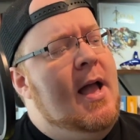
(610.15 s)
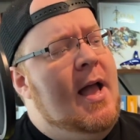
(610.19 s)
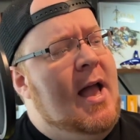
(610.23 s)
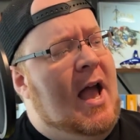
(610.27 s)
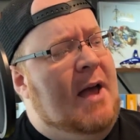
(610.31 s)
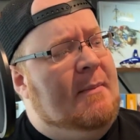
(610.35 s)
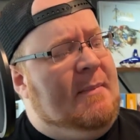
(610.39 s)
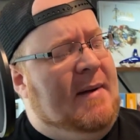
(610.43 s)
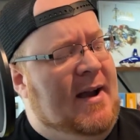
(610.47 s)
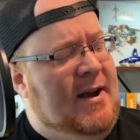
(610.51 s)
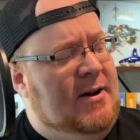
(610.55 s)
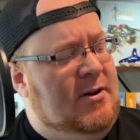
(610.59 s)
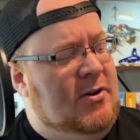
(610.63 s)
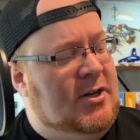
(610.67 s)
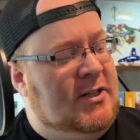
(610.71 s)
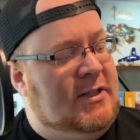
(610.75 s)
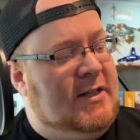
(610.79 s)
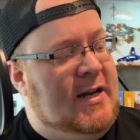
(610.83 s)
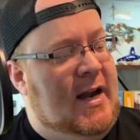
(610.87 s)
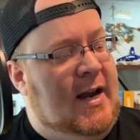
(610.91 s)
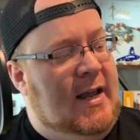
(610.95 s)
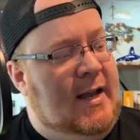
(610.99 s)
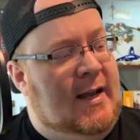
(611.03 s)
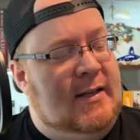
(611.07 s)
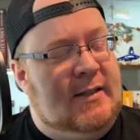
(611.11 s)
And my
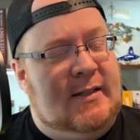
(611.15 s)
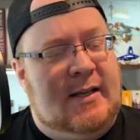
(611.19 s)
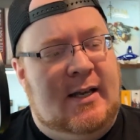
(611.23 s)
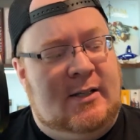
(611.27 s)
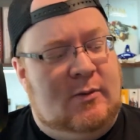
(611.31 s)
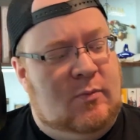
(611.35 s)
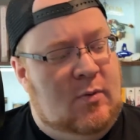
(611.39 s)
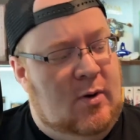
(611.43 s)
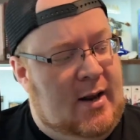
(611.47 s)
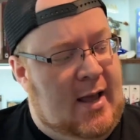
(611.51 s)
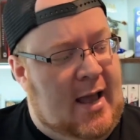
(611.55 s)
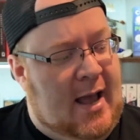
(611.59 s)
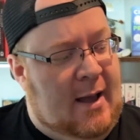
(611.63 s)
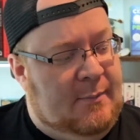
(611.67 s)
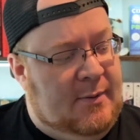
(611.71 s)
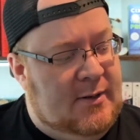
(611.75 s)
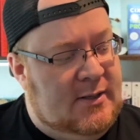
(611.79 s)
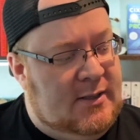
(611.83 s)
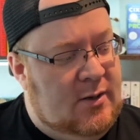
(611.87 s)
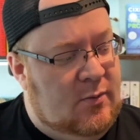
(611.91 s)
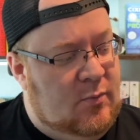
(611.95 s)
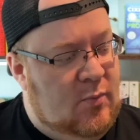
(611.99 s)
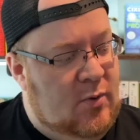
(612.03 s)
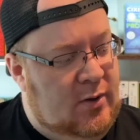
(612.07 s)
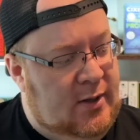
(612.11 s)
understanding is that's what
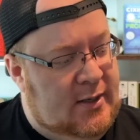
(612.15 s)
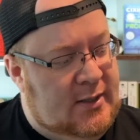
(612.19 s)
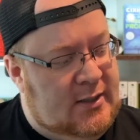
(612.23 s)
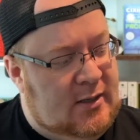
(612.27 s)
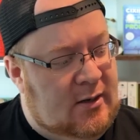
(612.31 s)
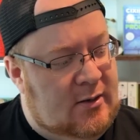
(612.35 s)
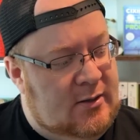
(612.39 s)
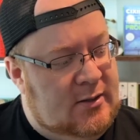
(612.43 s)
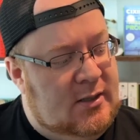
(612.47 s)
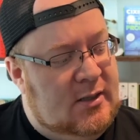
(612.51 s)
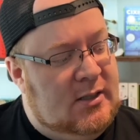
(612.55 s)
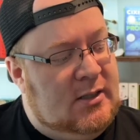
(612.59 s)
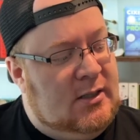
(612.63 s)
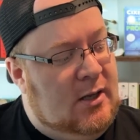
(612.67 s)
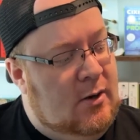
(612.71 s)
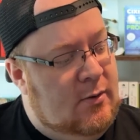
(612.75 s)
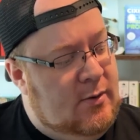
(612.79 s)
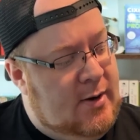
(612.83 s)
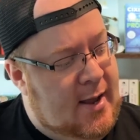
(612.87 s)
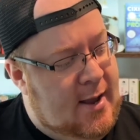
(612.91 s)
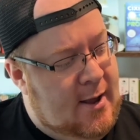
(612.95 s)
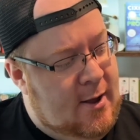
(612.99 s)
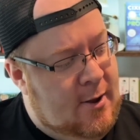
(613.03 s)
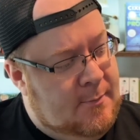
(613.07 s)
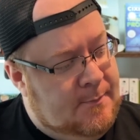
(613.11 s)
happens. It really starts to slow
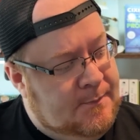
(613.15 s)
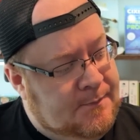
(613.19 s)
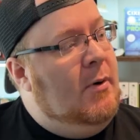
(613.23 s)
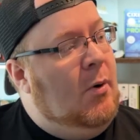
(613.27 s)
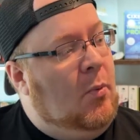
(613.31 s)
down.